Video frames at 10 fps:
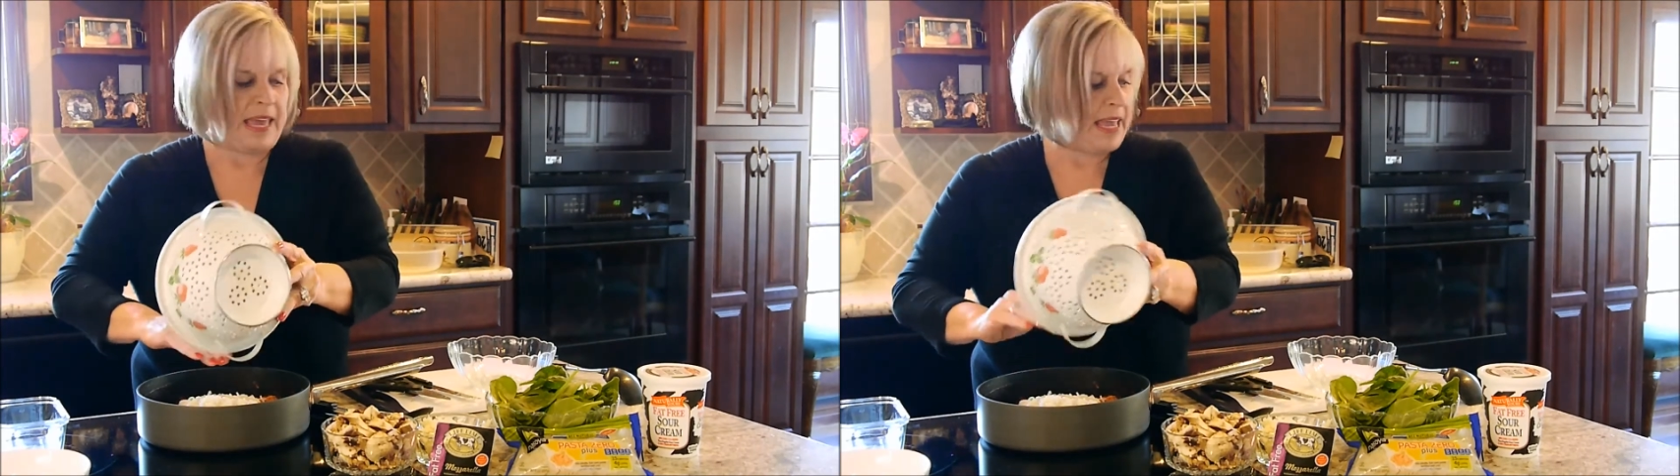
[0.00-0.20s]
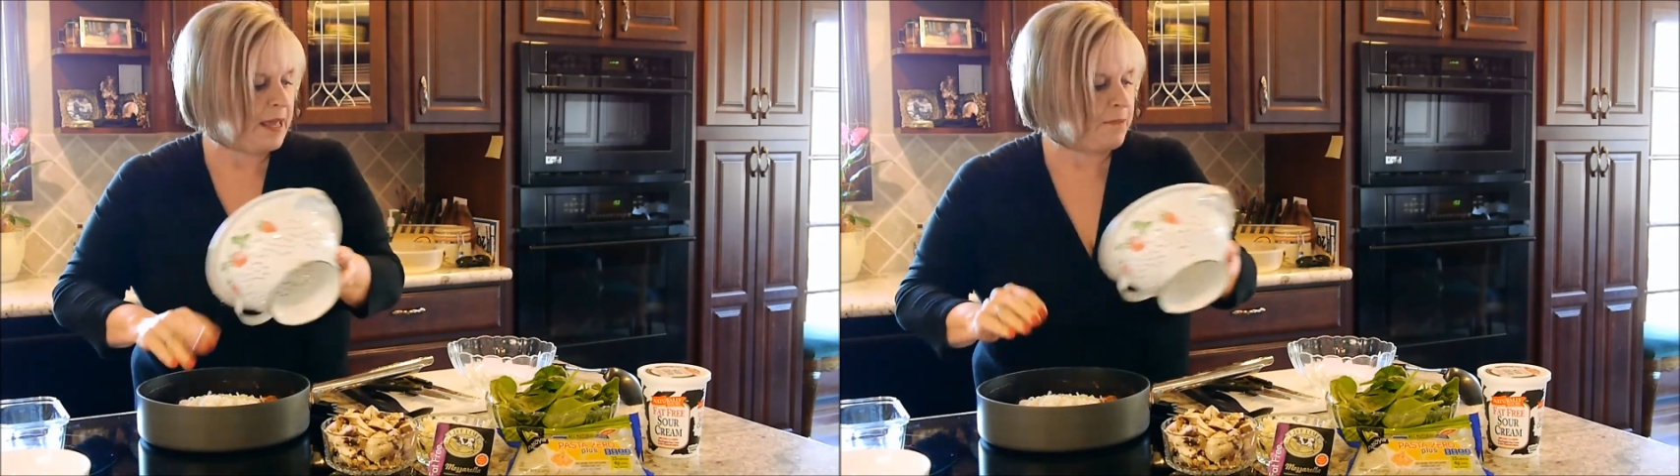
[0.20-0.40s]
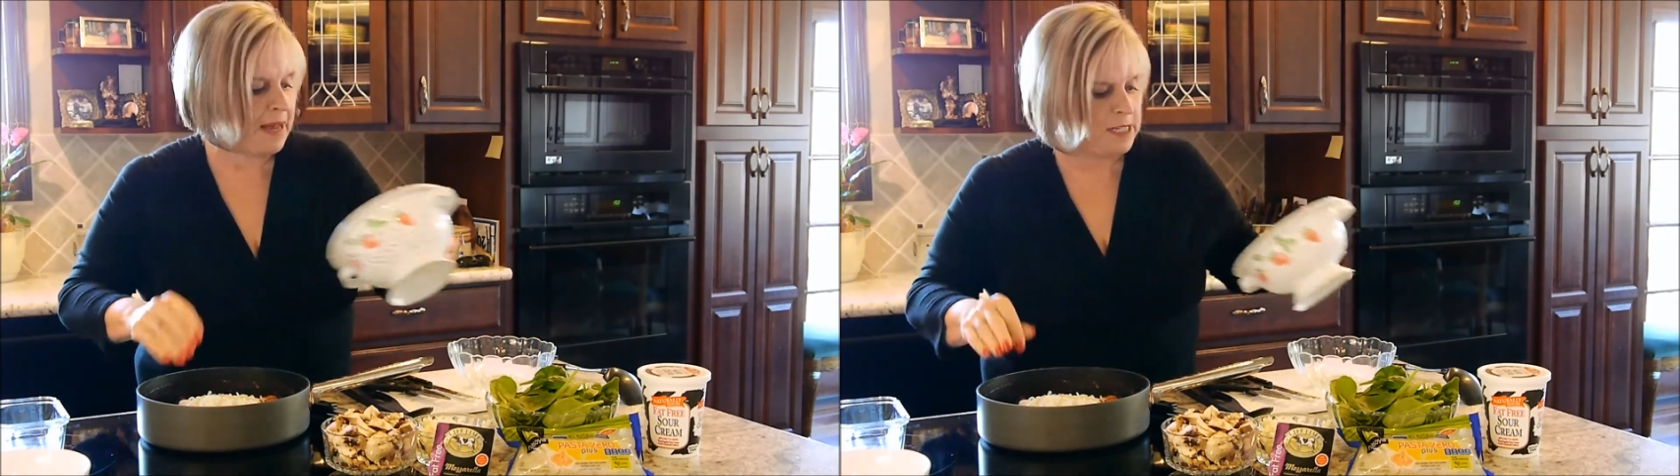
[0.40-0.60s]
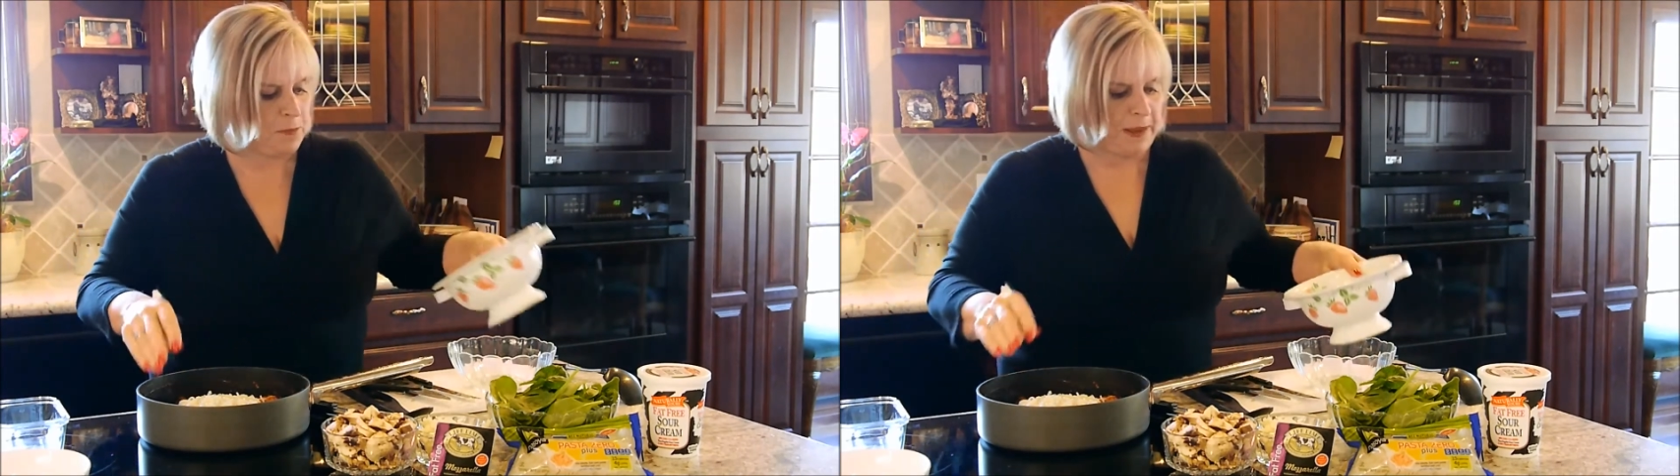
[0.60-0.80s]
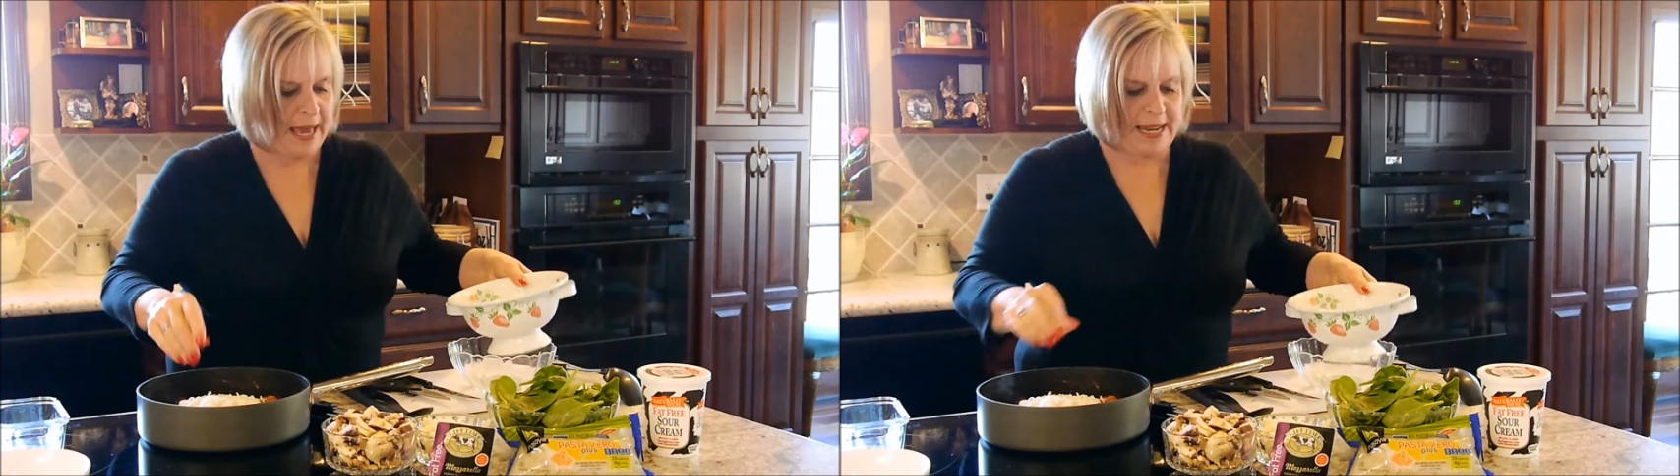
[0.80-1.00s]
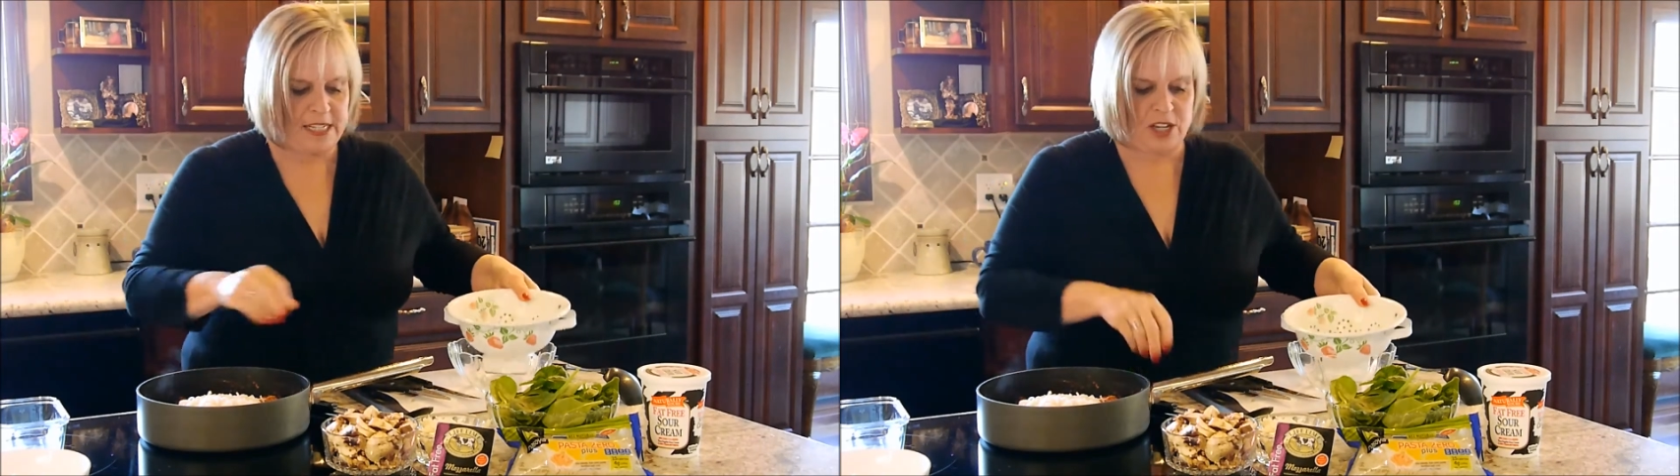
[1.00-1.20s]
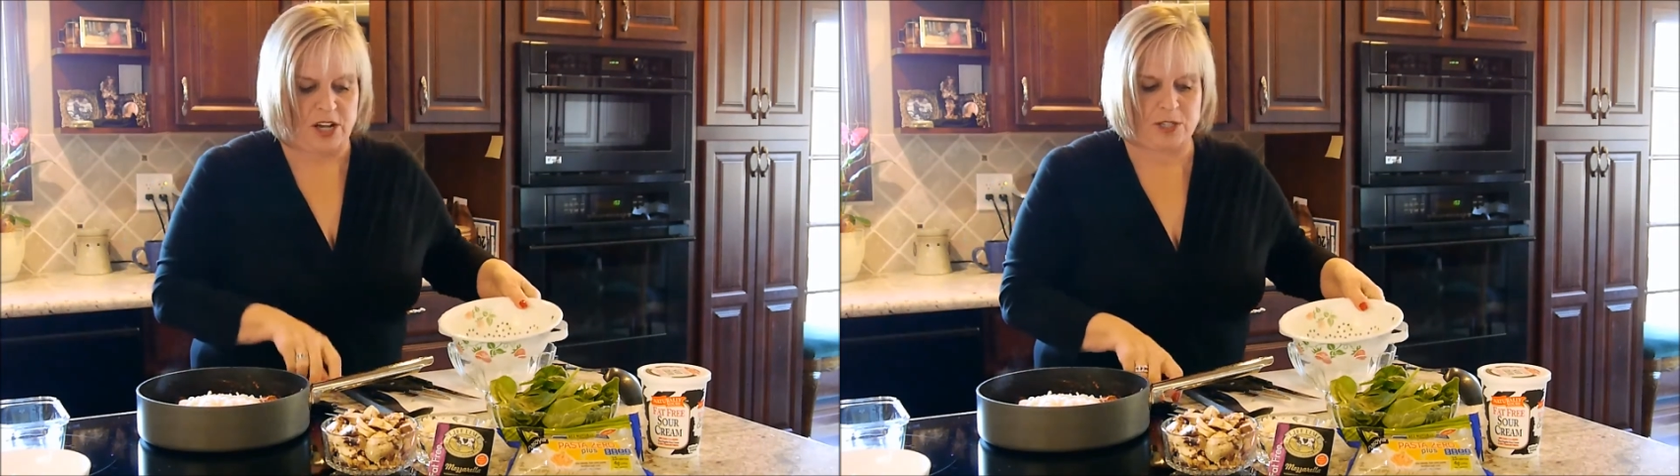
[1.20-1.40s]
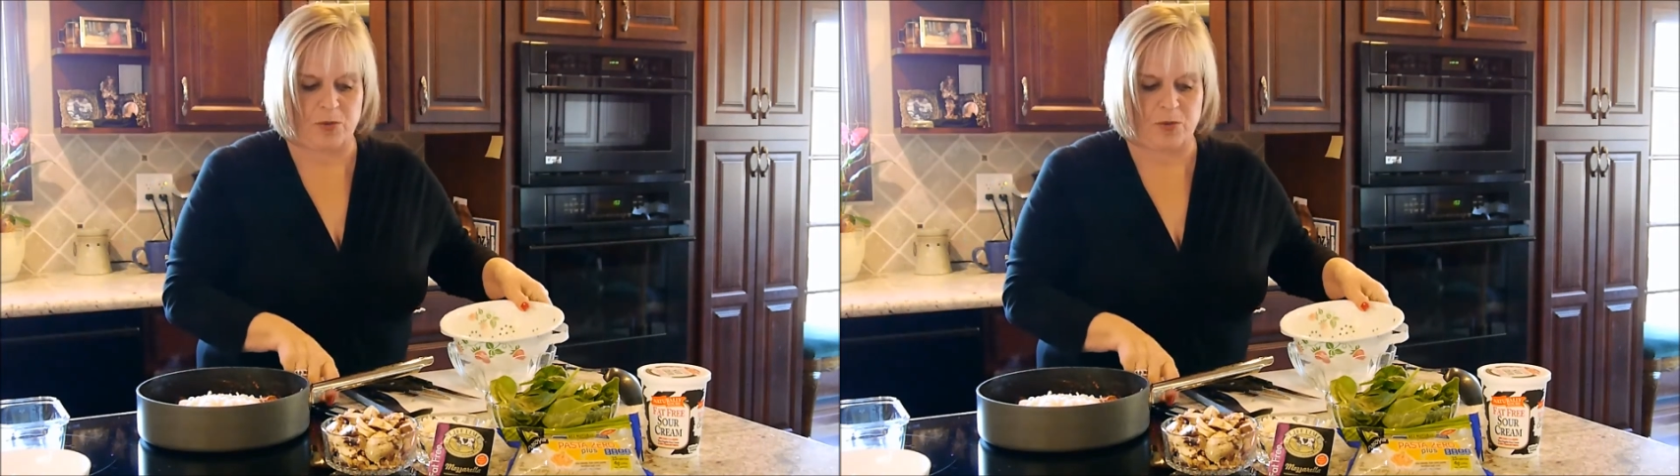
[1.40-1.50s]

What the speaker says: in my spaghetti sauce